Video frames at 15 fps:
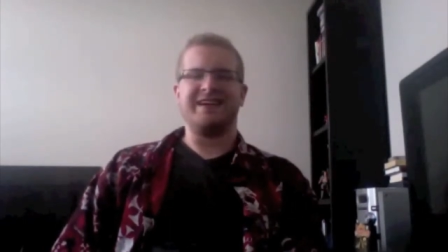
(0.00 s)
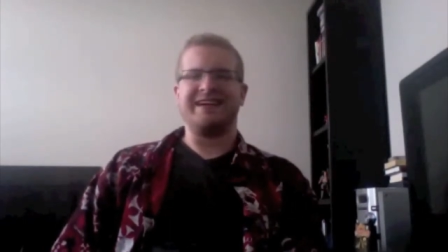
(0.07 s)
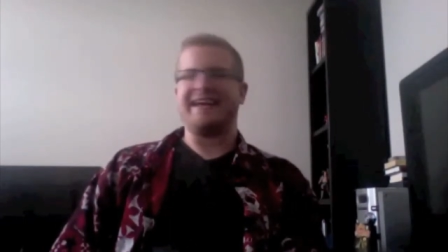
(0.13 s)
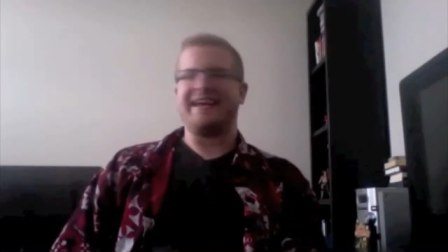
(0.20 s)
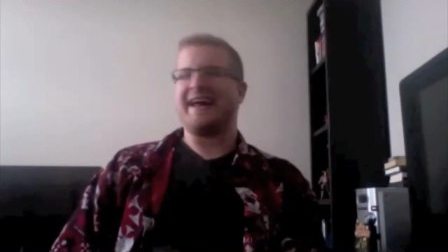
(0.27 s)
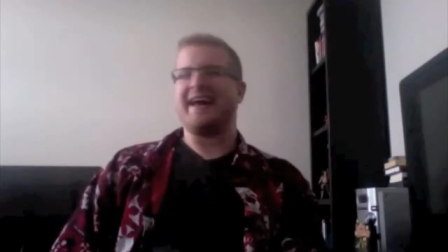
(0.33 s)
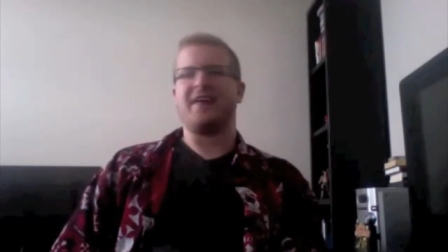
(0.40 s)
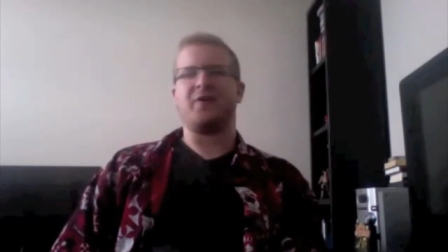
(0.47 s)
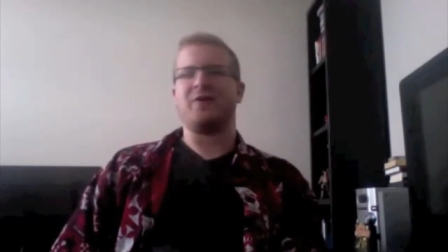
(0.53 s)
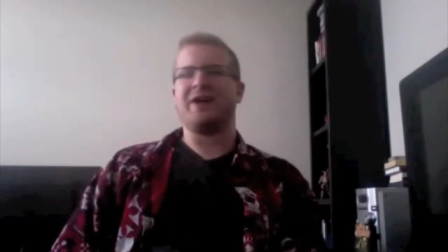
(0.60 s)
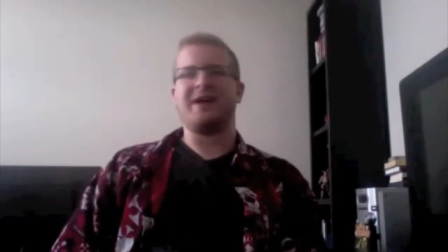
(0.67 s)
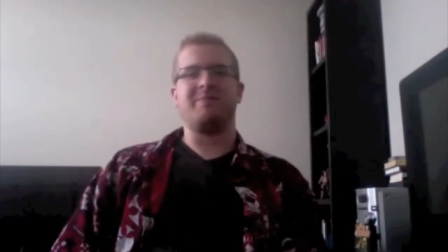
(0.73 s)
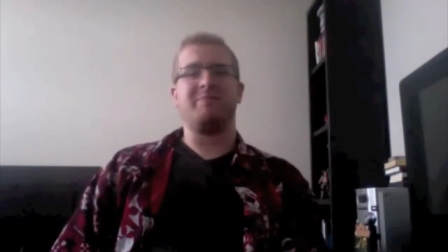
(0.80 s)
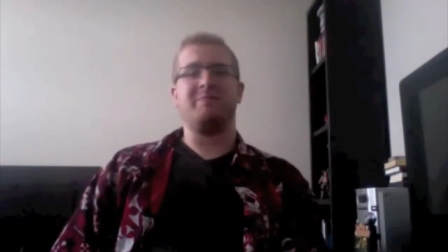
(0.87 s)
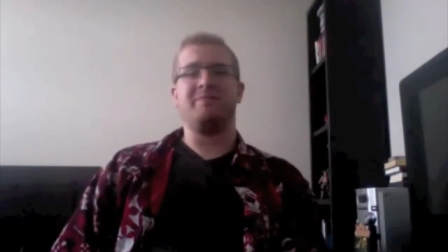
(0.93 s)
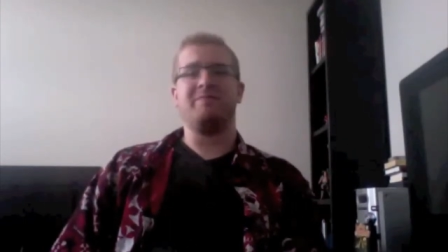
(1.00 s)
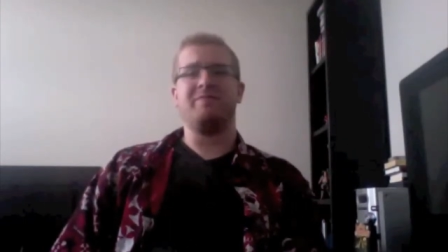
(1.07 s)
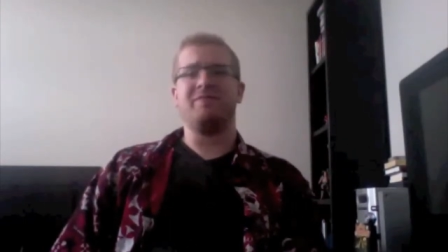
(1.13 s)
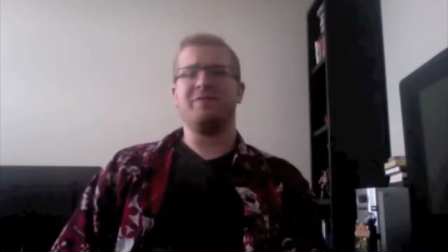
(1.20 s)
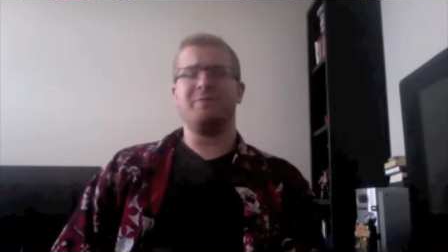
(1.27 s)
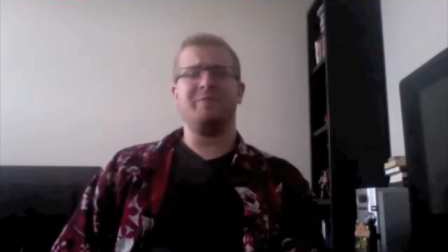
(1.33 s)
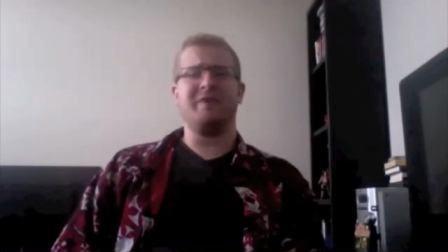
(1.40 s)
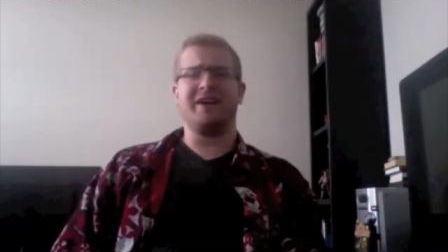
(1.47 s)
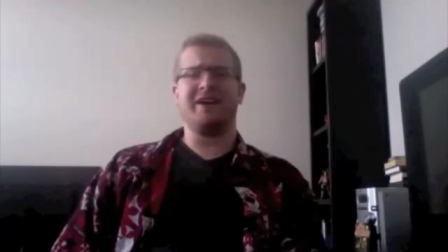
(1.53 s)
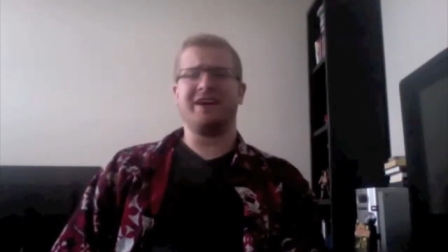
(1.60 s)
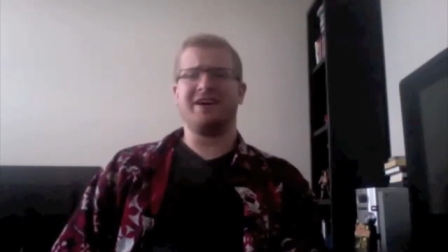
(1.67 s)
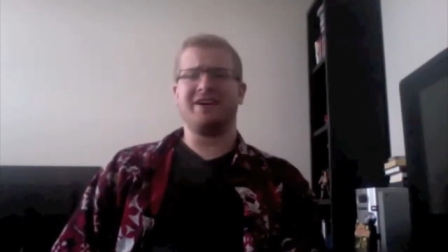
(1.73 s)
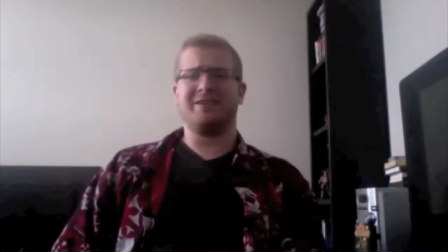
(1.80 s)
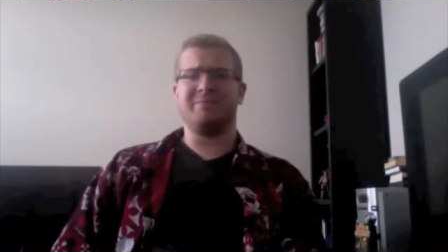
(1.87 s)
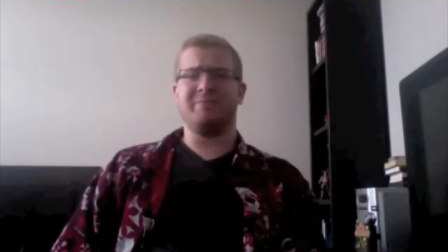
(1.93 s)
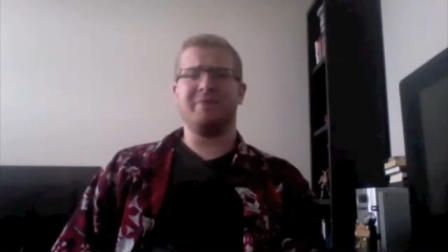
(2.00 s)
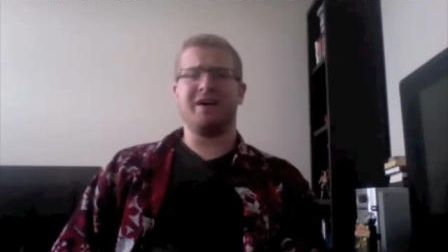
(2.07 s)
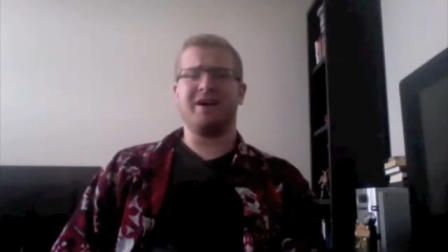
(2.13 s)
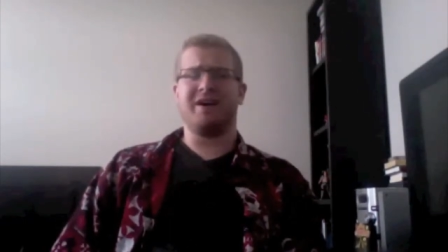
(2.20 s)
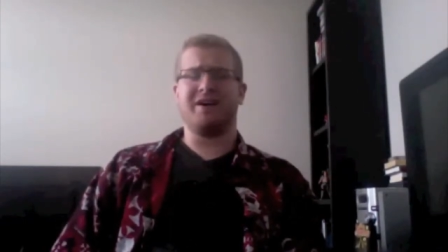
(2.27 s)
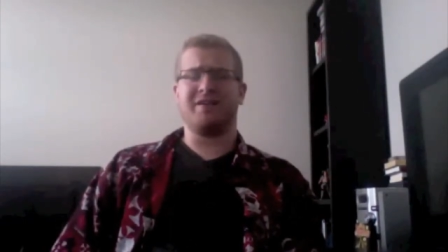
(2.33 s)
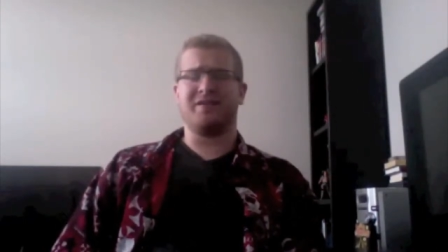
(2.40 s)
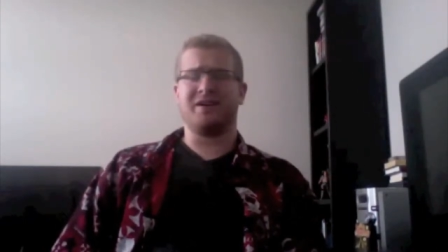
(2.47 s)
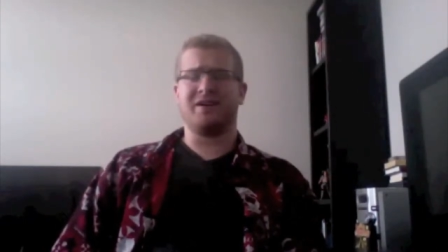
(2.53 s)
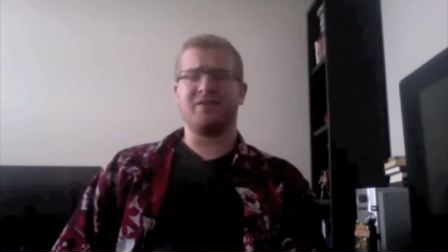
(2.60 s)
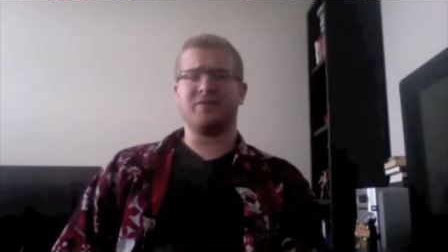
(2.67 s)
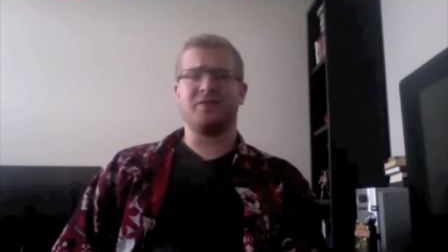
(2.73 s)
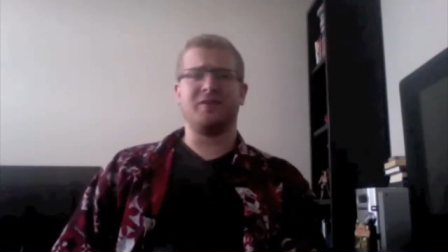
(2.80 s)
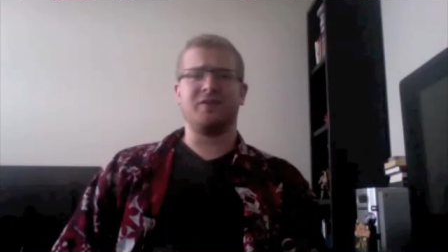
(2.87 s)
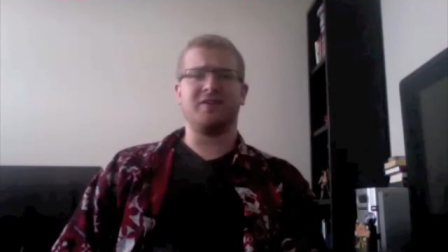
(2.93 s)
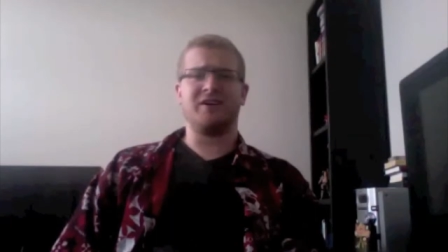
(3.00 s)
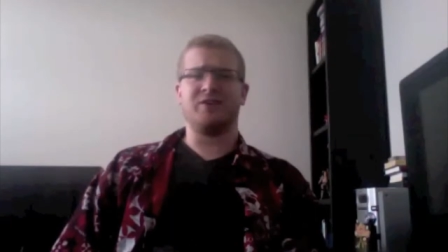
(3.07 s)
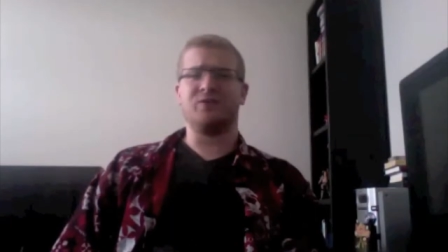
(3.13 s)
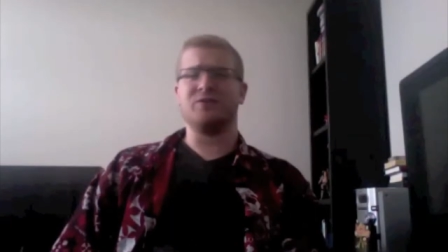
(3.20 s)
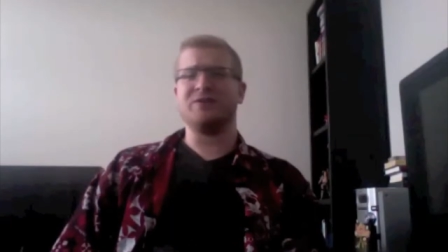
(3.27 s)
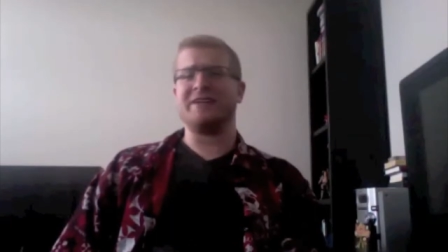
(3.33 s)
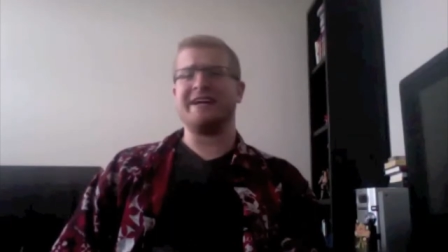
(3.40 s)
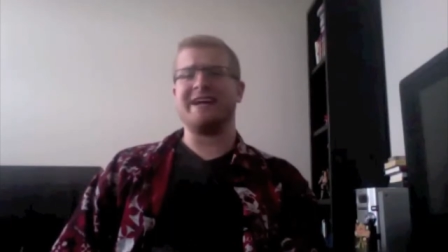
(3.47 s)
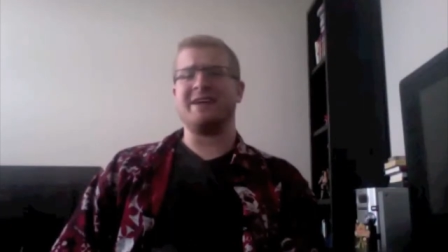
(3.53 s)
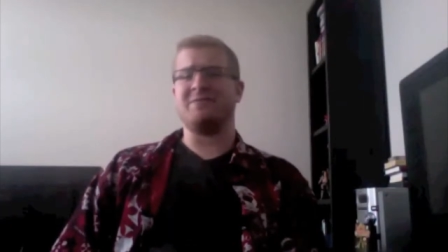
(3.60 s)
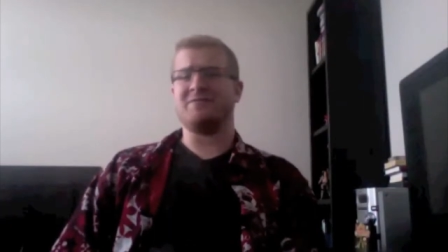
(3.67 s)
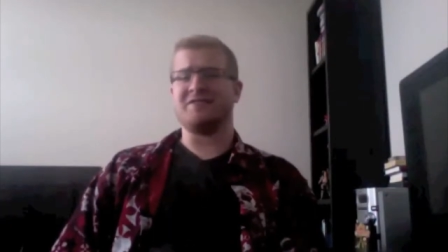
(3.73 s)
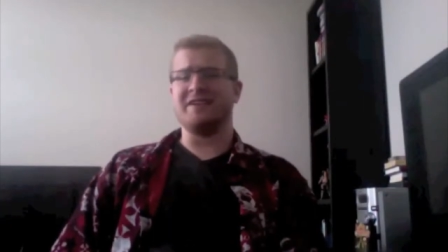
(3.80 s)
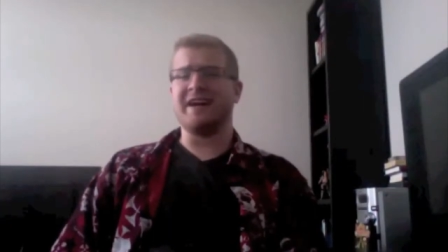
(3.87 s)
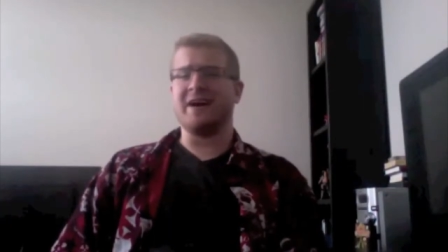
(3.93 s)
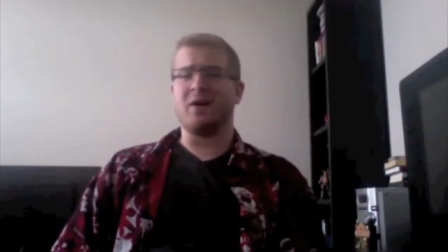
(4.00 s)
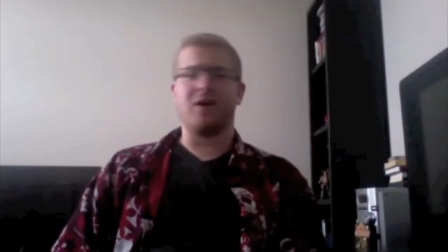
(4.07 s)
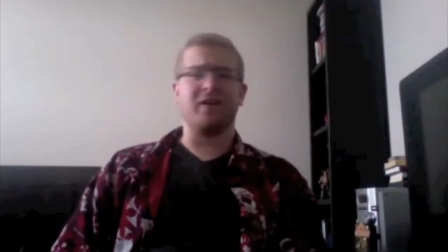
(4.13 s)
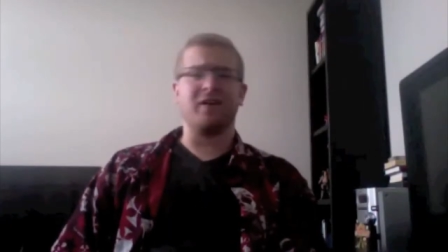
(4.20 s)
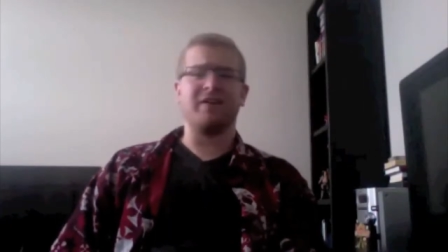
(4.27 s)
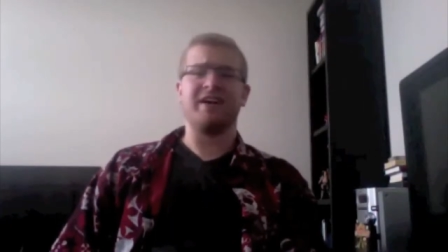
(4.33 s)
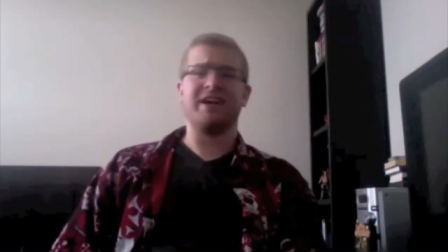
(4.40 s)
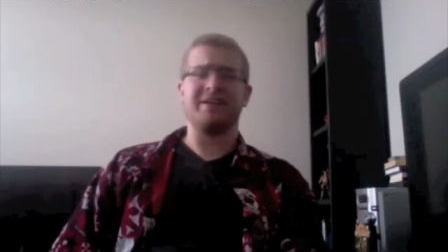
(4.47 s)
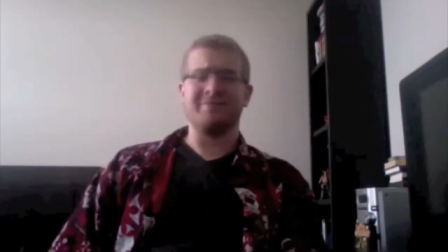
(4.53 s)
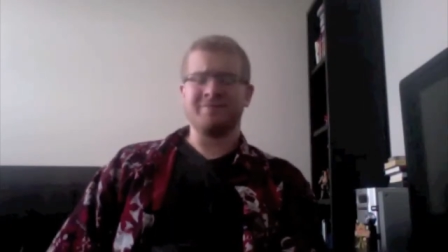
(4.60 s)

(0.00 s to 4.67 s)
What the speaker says: Yeah, they're not big on really cool names now, are they?